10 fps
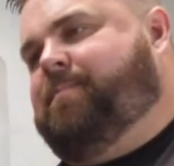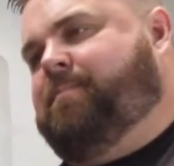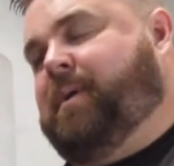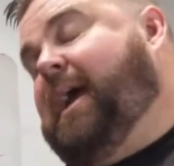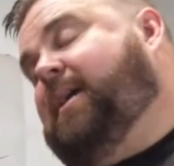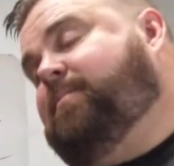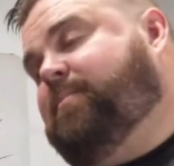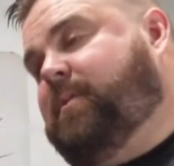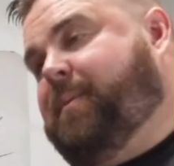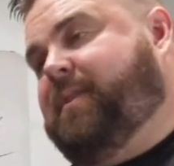But
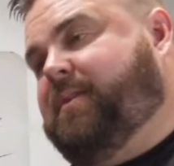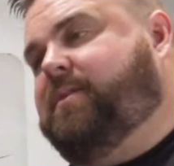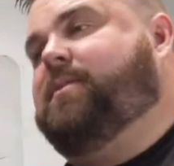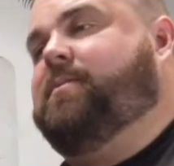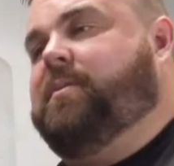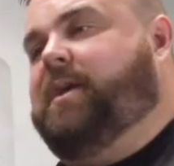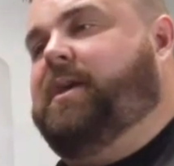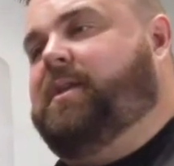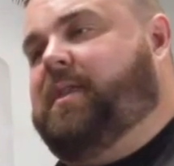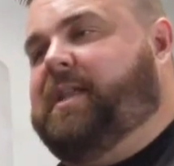yeah, I mean,
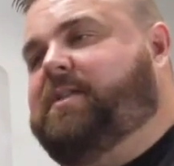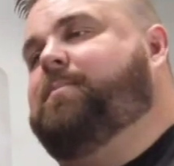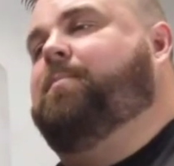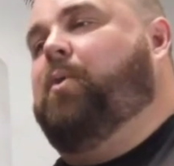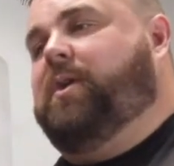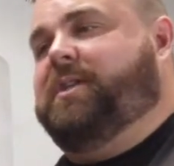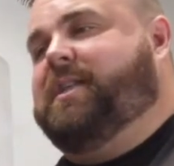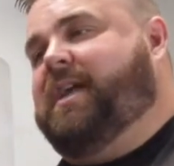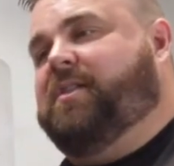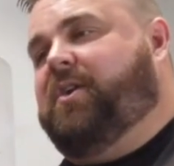that's more
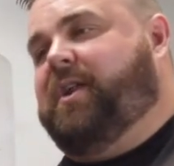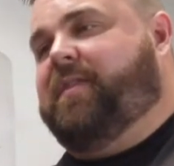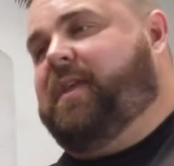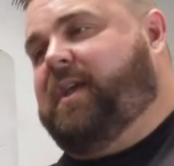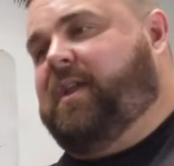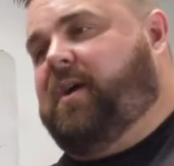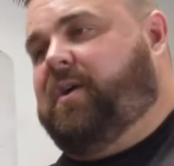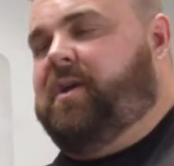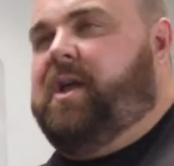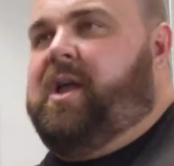just like a learning thing. And
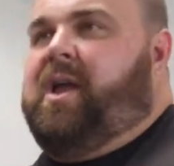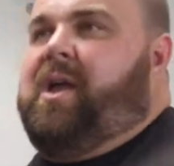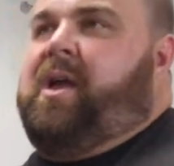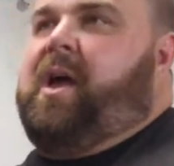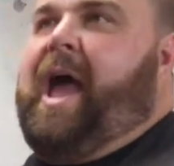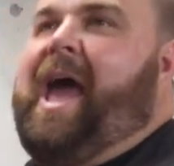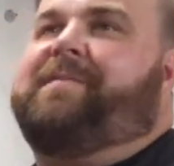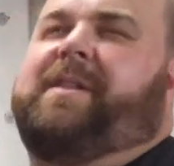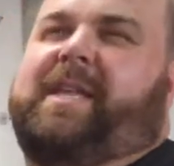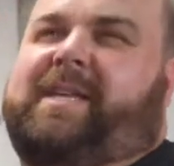I
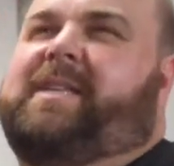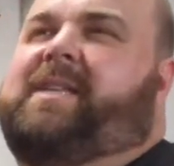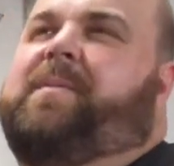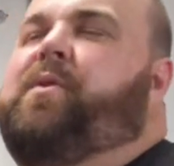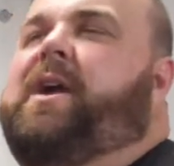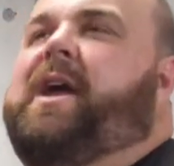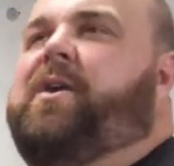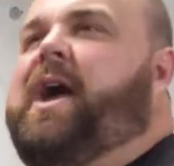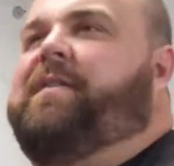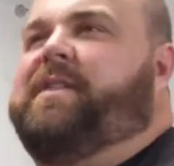have a list somewhere. I
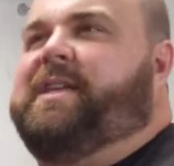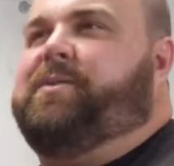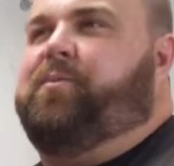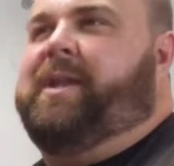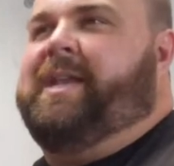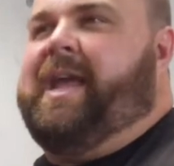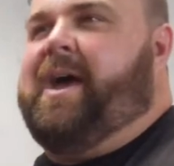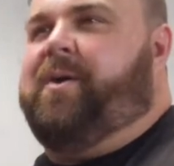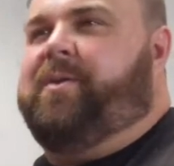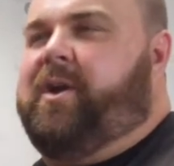know I have a list written
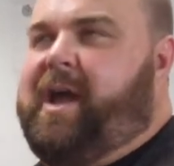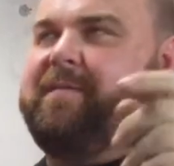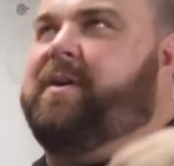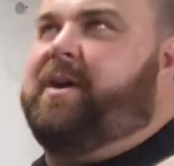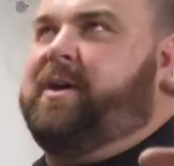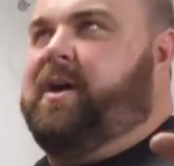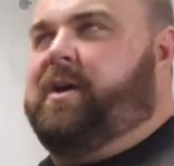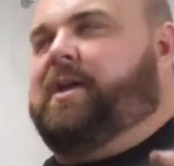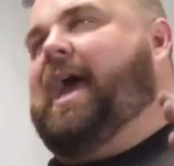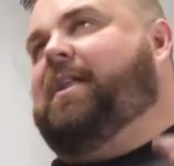down, or I have
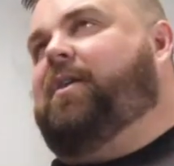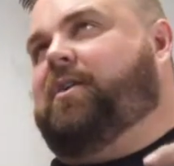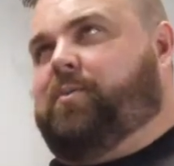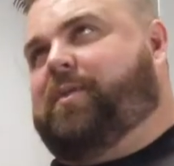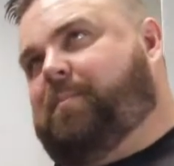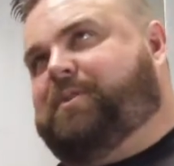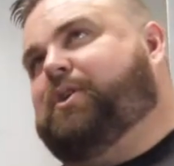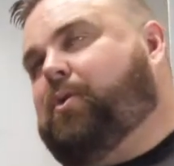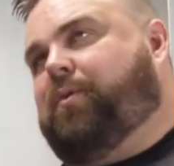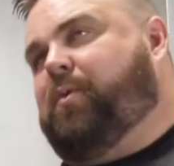a catalog with them
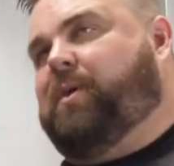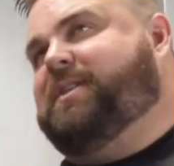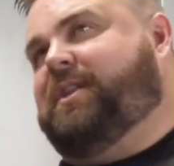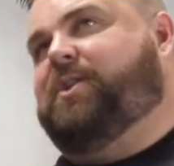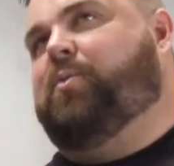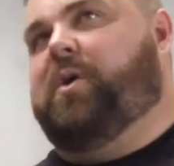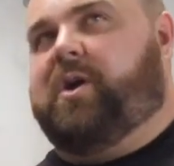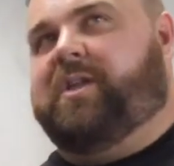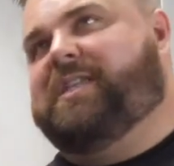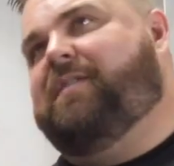circled, the ones that do
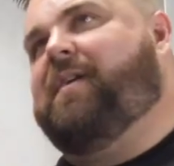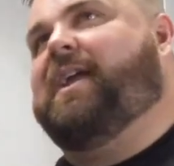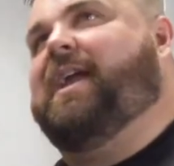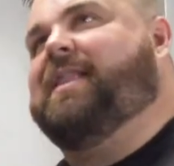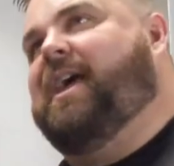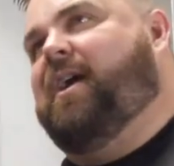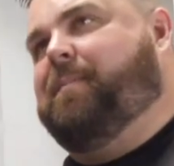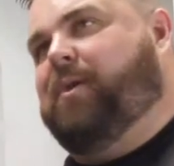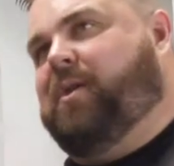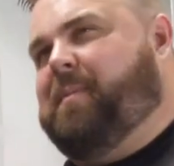work. I'll see if I can get that
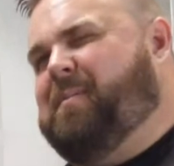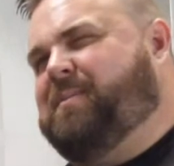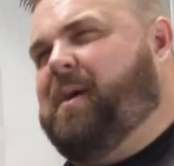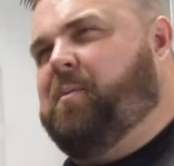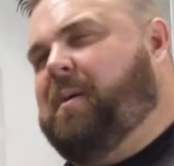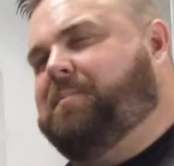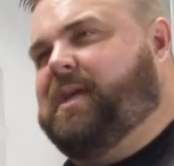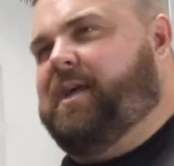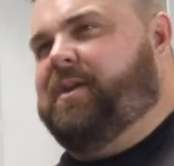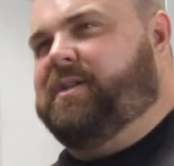uploaded maybe to my
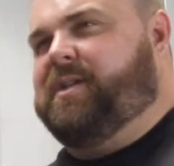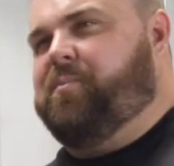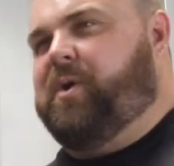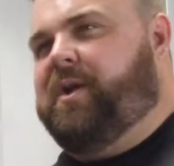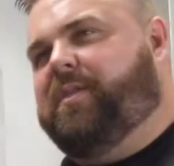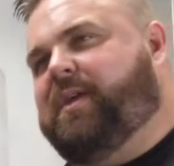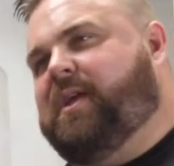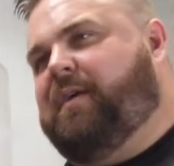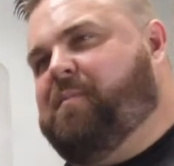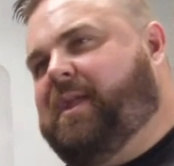website or somewhere
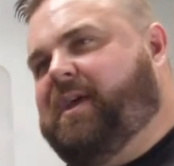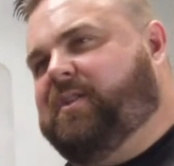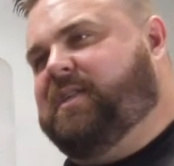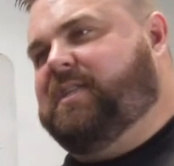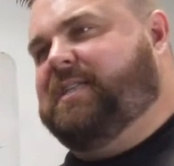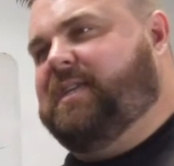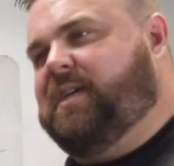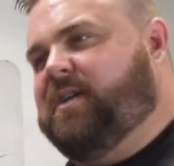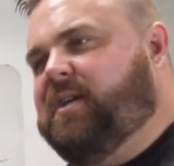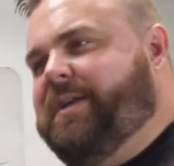that everybody else can see it.